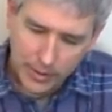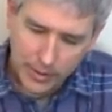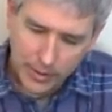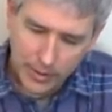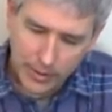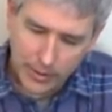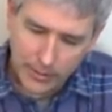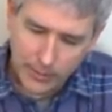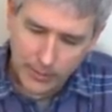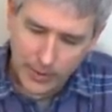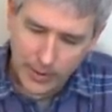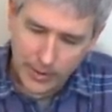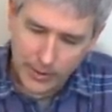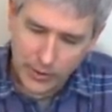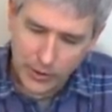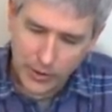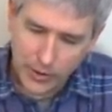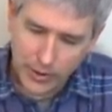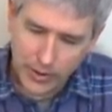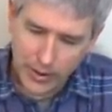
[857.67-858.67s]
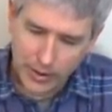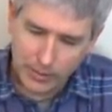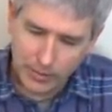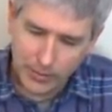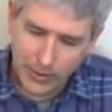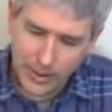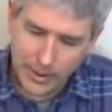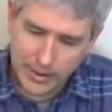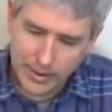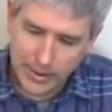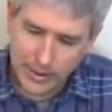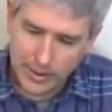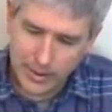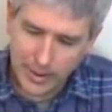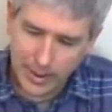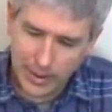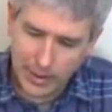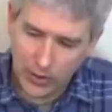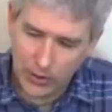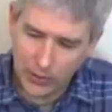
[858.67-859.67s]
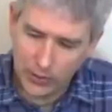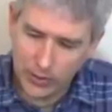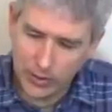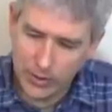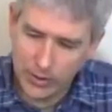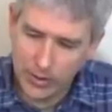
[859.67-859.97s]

in which it breaks it down